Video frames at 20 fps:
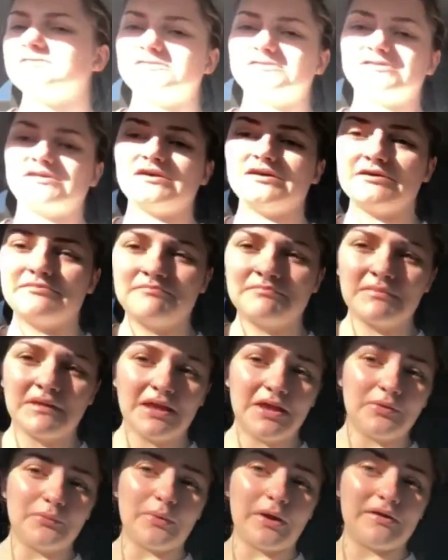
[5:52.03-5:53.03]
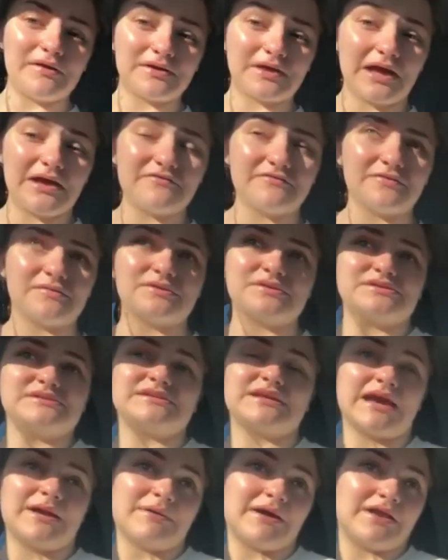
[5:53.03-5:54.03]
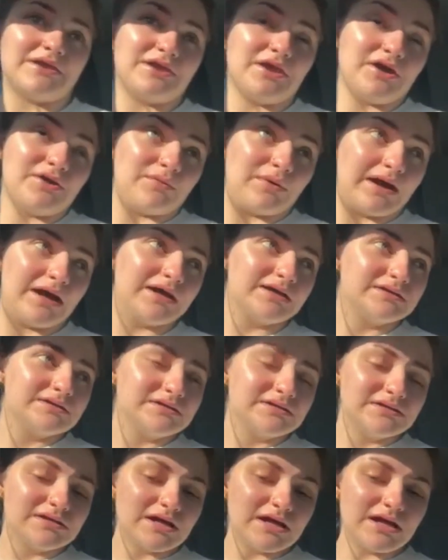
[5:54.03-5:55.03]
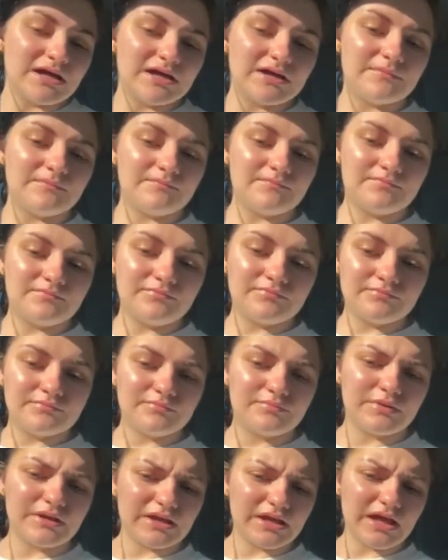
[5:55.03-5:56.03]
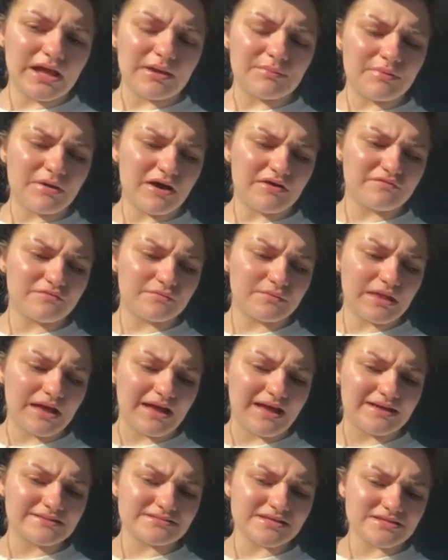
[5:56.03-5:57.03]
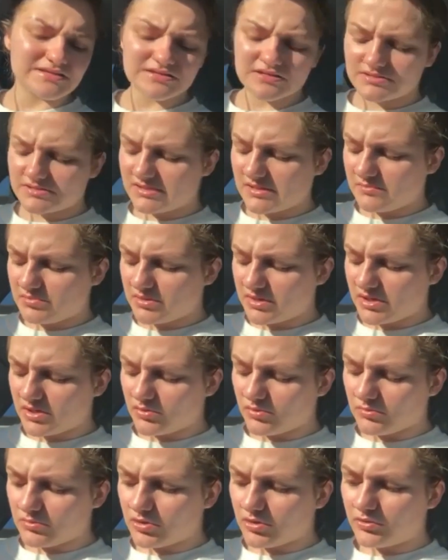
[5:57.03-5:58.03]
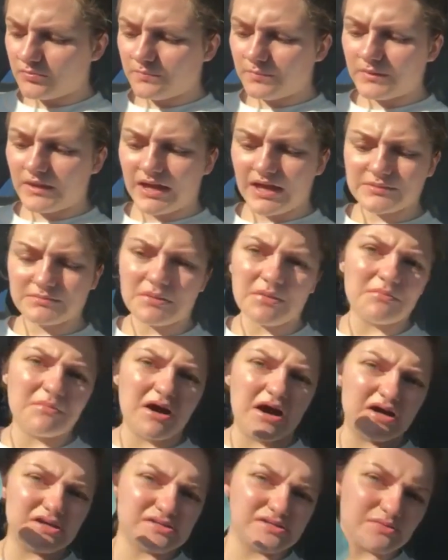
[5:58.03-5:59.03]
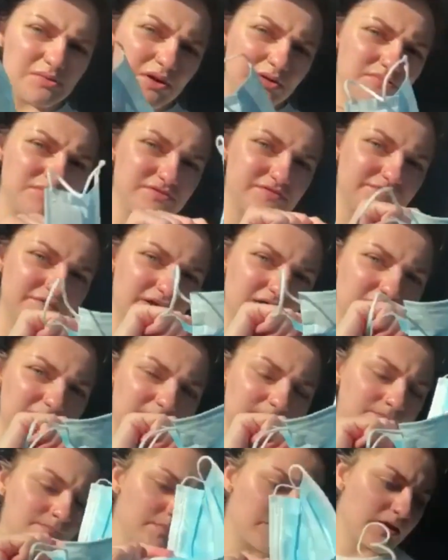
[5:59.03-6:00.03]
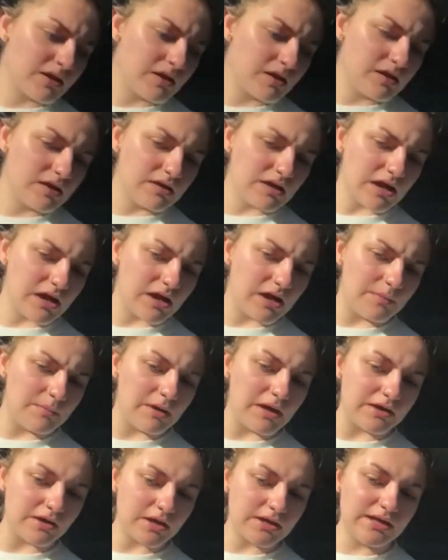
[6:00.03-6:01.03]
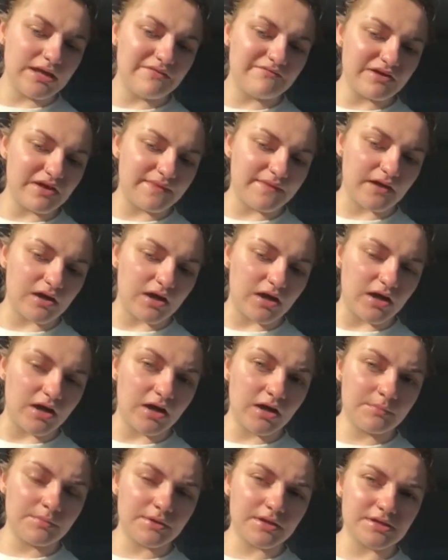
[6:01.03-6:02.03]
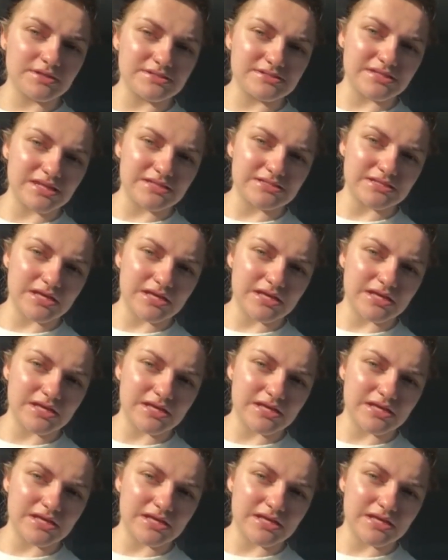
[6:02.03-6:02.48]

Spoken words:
as to where he came from because he came out of nowhere. But yeah, apart from that, Tesco seemed pretty normal. I had my mask, so I was fine. And I leave it in the car because they